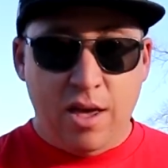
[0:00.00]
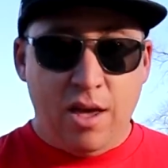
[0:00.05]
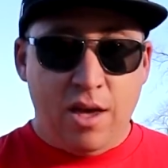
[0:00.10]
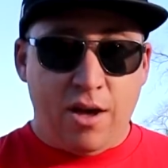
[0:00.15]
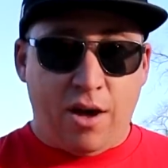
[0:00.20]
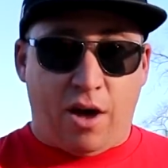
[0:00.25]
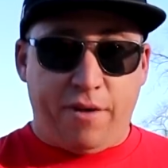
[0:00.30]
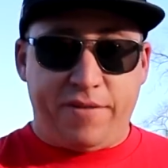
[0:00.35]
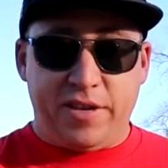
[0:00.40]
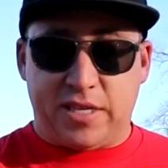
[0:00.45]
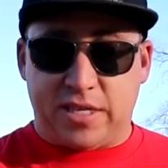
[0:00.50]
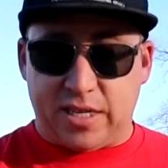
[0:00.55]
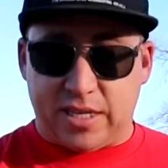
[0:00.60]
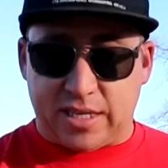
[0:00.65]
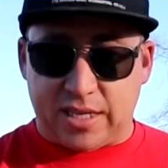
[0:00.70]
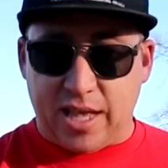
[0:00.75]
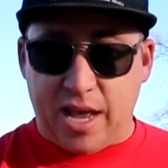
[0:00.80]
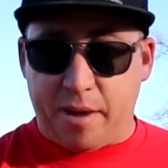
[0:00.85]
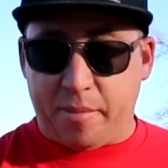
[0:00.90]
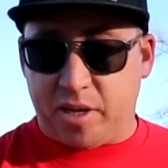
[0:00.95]
obviously
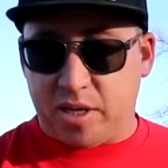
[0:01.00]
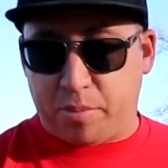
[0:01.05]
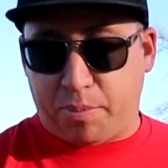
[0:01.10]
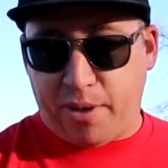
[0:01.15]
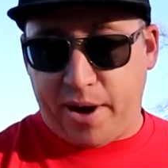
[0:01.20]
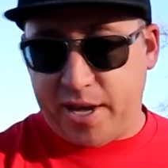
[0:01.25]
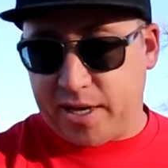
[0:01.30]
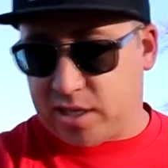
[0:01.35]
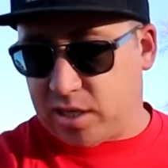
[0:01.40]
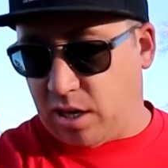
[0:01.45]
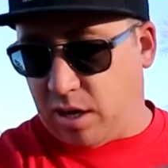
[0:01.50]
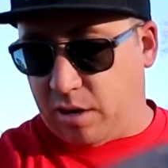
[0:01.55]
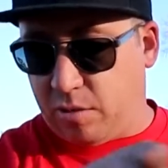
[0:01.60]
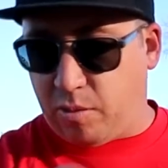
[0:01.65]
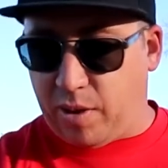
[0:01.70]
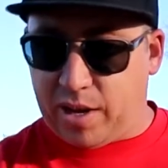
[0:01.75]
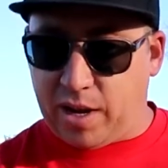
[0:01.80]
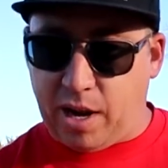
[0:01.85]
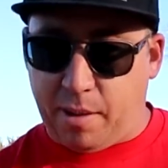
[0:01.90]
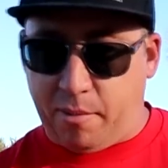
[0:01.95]
slammed his brakes on and
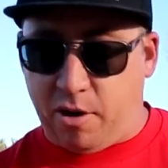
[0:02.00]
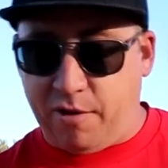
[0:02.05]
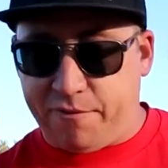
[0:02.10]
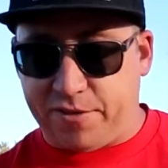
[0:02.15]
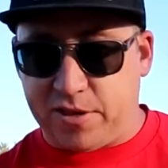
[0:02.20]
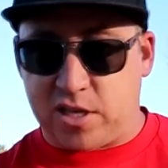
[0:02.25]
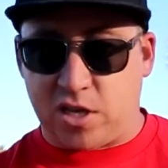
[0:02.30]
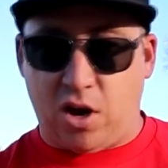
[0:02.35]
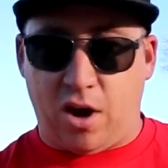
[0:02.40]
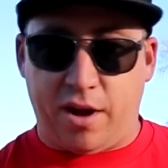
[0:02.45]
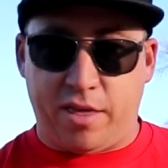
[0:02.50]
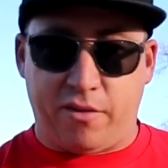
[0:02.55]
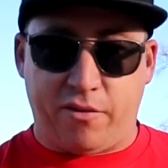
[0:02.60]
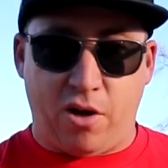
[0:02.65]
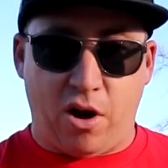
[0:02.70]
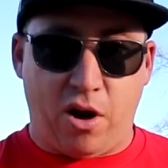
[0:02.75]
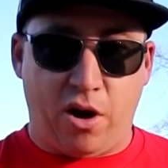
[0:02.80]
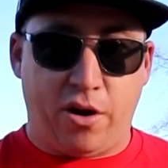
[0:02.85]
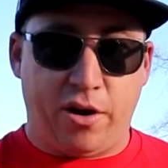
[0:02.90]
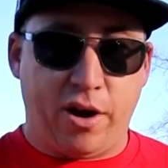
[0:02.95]
we ended up off the side of the
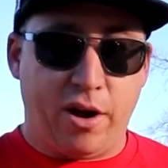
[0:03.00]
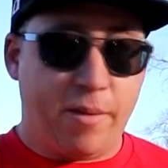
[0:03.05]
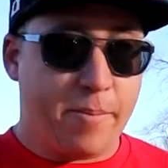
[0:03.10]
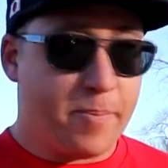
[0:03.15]
road.